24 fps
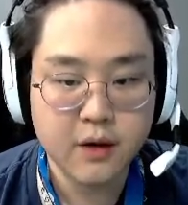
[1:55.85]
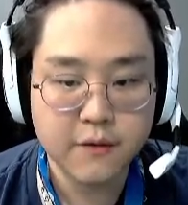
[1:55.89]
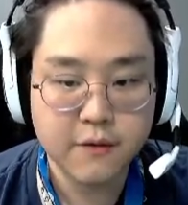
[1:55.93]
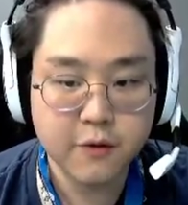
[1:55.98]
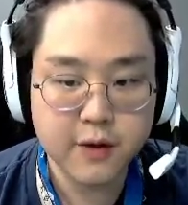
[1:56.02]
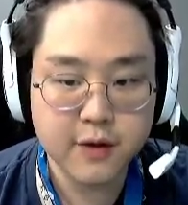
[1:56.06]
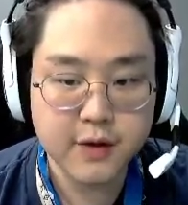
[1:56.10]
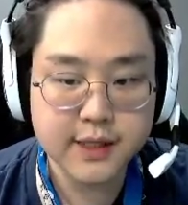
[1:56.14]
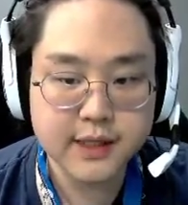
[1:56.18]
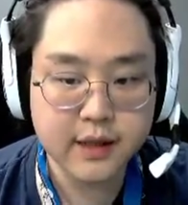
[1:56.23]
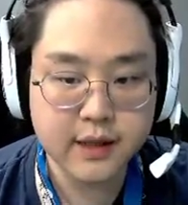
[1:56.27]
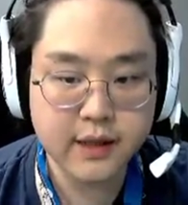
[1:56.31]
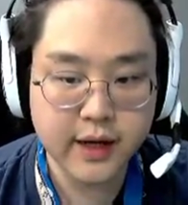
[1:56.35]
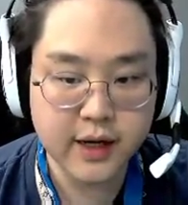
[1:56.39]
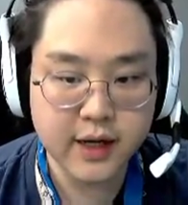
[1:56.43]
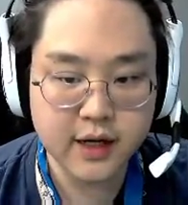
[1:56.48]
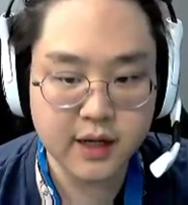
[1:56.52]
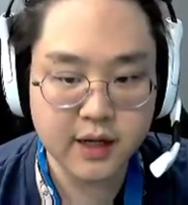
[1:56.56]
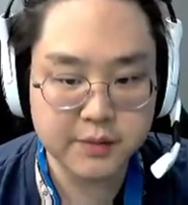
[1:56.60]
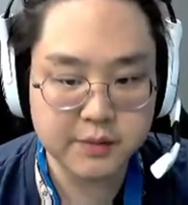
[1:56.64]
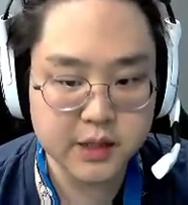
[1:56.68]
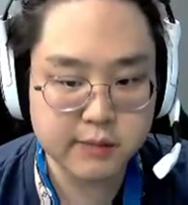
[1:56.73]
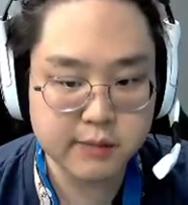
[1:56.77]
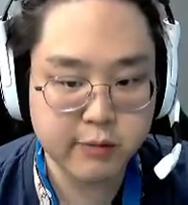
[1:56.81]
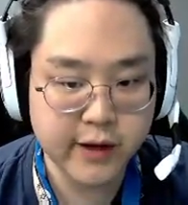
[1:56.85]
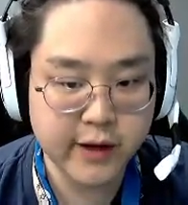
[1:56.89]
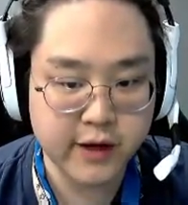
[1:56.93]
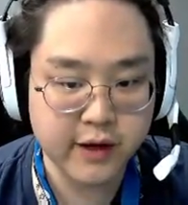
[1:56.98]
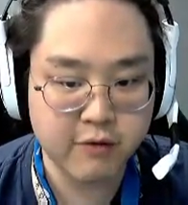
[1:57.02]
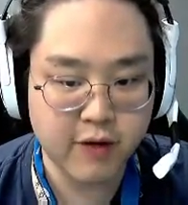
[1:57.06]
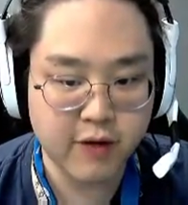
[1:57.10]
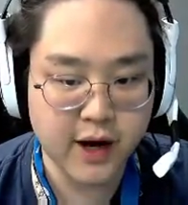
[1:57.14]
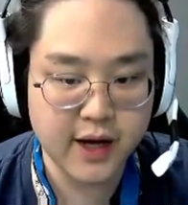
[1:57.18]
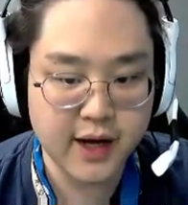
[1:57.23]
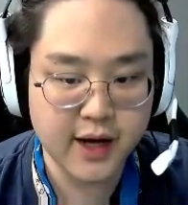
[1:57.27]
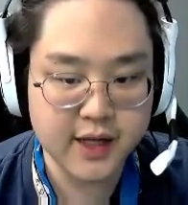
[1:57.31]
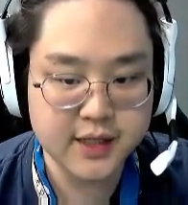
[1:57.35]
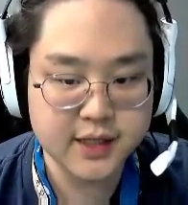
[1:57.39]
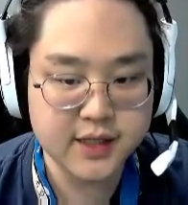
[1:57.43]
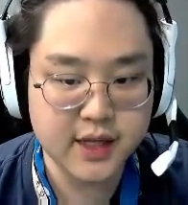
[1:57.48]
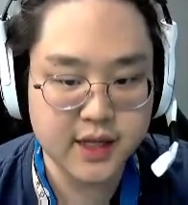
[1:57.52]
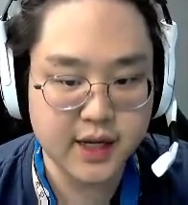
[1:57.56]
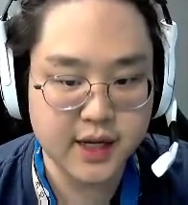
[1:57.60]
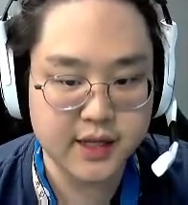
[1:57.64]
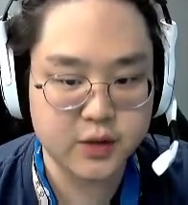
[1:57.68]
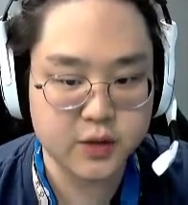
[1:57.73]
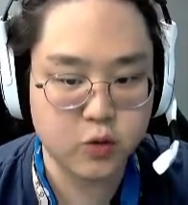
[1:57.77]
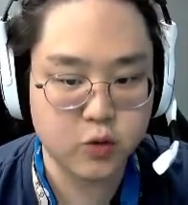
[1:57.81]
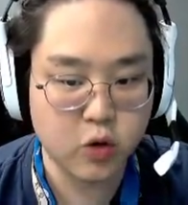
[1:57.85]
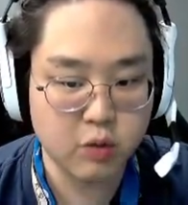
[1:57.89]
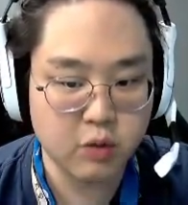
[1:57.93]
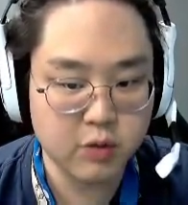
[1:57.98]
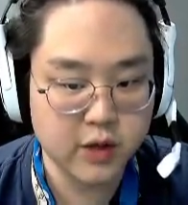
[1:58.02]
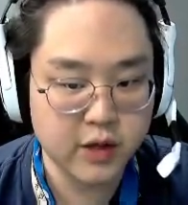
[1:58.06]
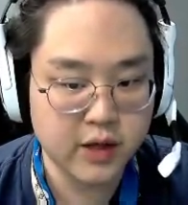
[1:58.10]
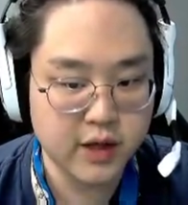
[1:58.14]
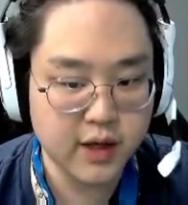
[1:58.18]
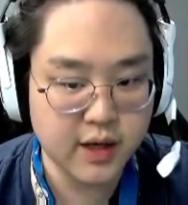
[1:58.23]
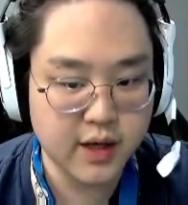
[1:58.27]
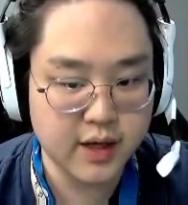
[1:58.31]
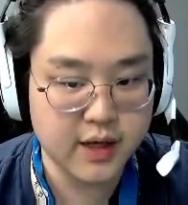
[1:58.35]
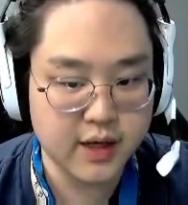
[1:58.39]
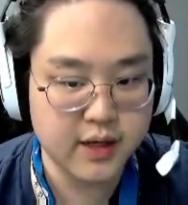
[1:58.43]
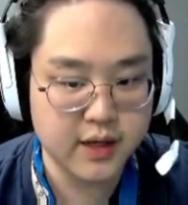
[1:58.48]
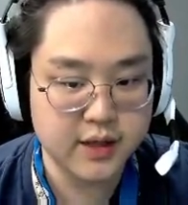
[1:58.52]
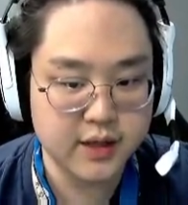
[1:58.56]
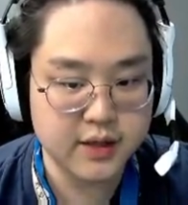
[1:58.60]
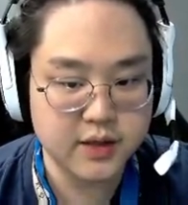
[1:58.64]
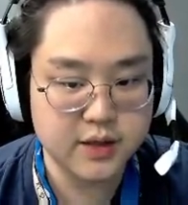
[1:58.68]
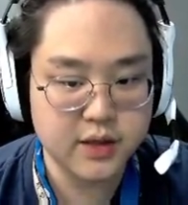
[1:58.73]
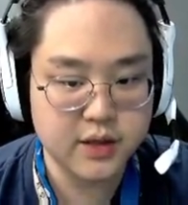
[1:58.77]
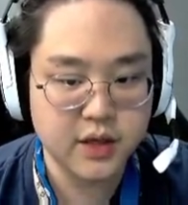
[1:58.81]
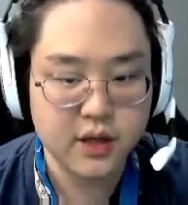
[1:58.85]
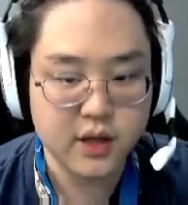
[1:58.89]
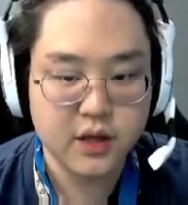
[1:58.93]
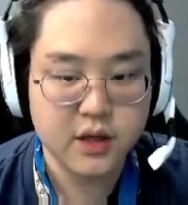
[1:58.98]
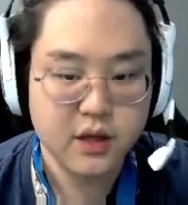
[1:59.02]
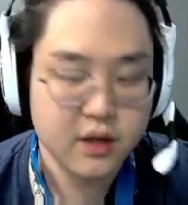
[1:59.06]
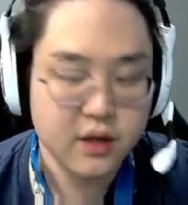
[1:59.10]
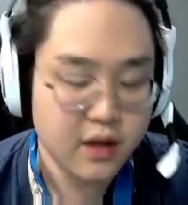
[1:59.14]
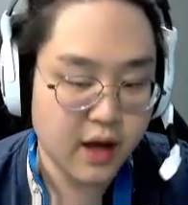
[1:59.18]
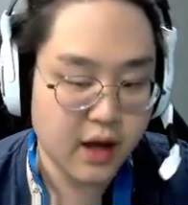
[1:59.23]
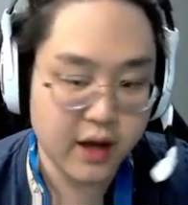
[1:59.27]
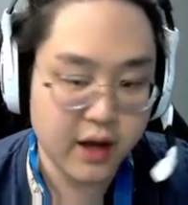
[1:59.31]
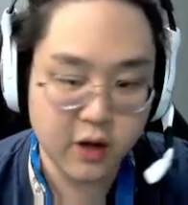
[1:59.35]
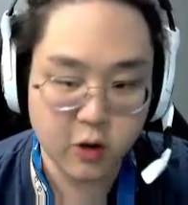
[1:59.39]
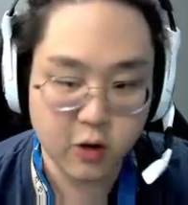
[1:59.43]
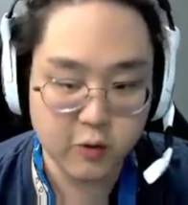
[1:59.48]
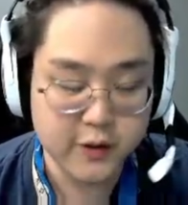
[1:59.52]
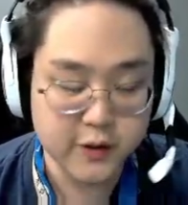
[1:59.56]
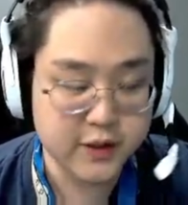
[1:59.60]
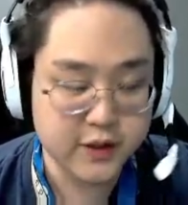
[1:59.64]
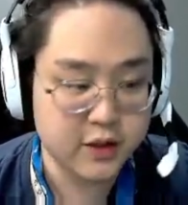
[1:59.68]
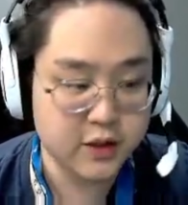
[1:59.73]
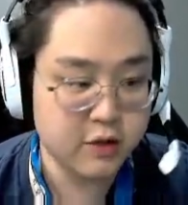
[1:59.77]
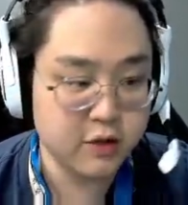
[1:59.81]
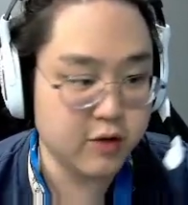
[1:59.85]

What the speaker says: For this laning, I'm just playing Ryze as normally as I always do.